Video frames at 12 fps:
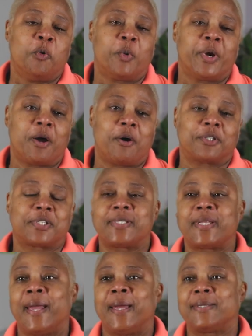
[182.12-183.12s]
we all
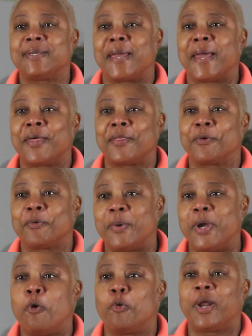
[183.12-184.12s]
stand together,
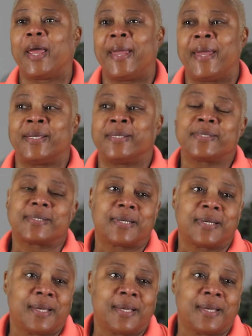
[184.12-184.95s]
we hold hands,